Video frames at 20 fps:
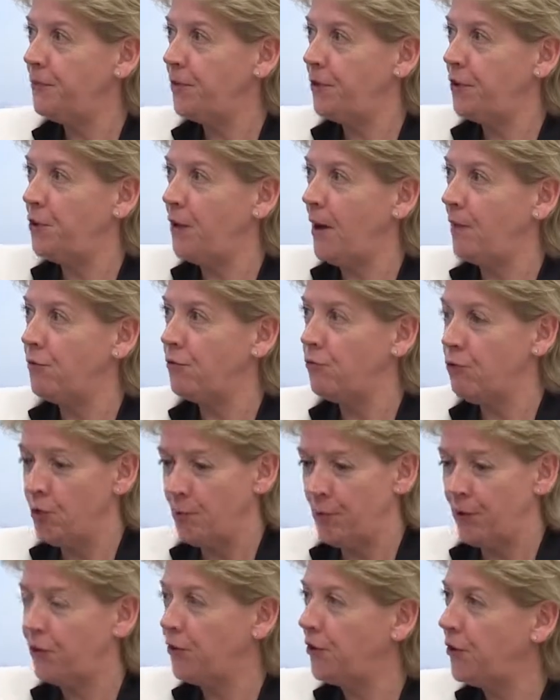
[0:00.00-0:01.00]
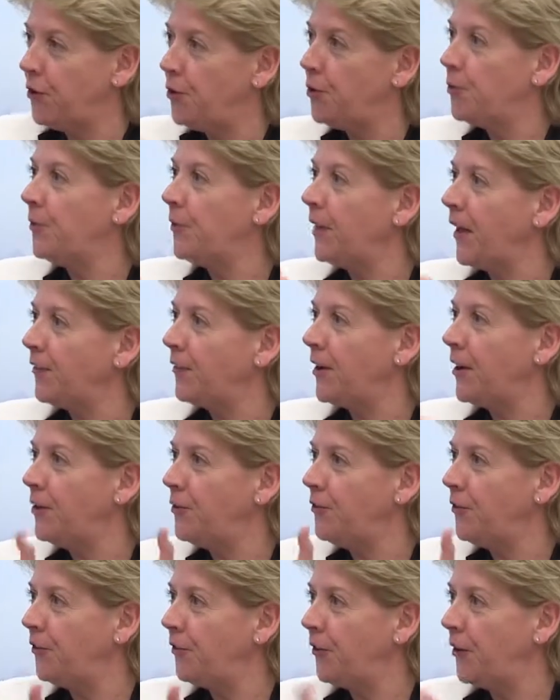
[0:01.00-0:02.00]
so you have a Rubik's Cube, and that's how
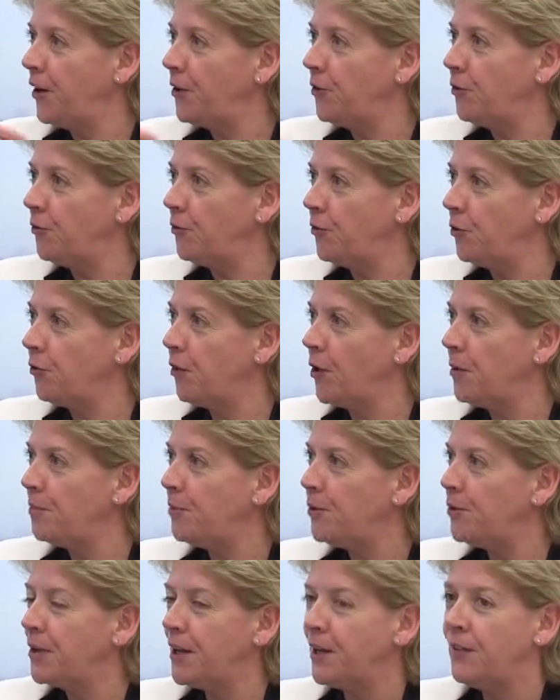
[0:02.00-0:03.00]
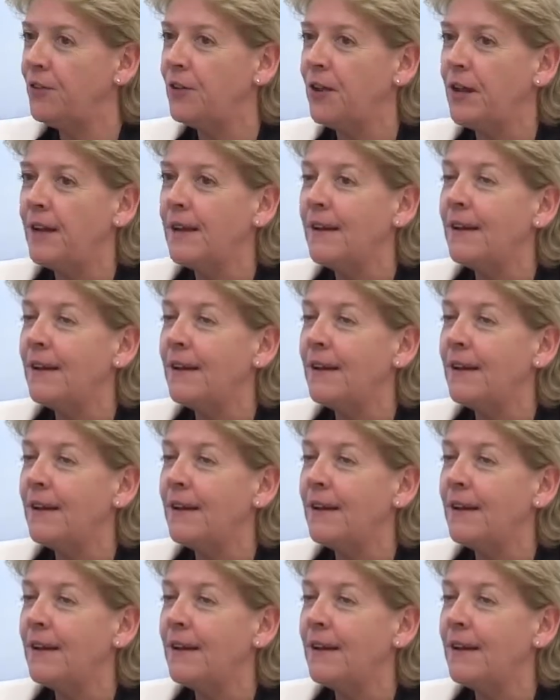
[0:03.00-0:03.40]
you design your own puddings.